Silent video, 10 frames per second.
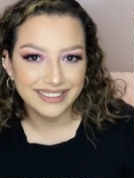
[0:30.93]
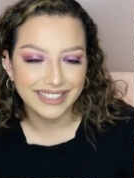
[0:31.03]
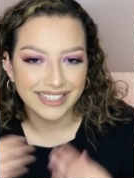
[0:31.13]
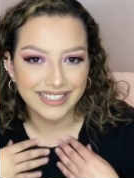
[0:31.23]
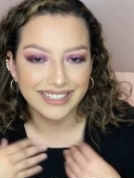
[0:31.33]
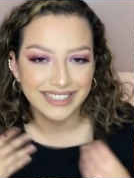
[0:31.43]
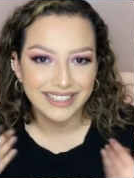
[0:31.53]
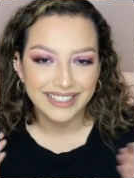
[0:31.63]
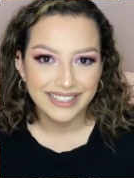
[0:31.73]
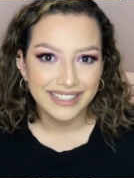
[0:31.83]
Like,
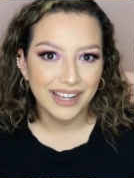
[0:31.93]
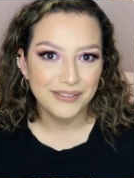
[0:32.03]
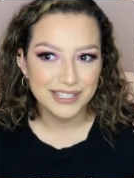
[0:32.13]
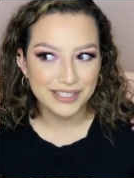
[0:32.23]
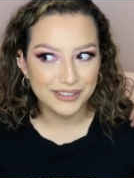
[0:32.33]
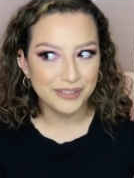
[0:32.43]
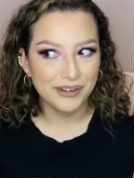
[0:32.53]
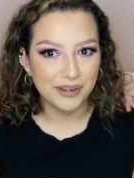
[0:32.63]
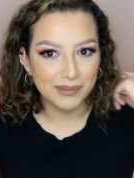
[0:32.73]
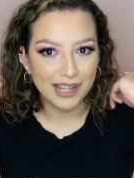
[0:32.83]
I was literally
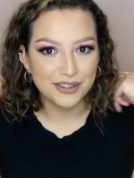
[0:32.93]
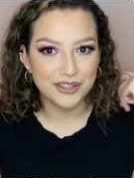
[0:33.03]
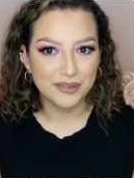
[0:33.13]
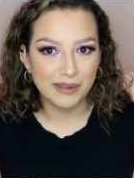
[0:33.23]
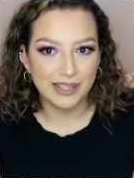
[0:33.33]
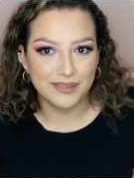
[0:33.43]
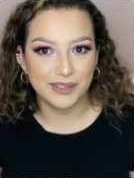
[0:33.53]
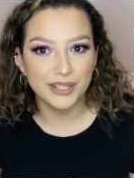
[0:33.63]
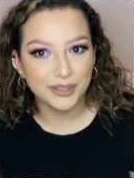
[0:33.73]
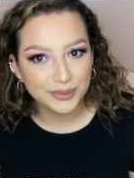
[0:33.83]
wearing a black shirt in my last
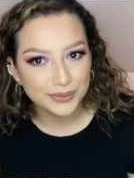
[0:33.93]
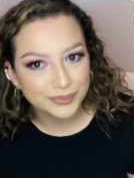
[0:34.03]
video.